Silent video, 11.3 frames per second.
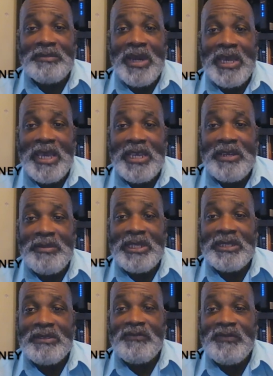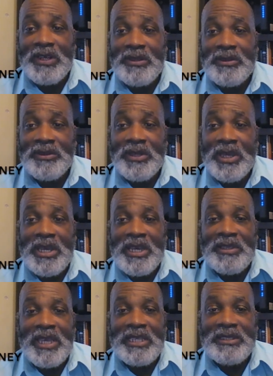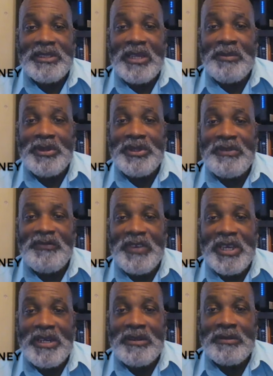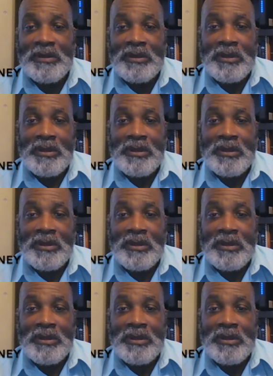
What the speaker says: my enemies and foes, they stumbled and fell.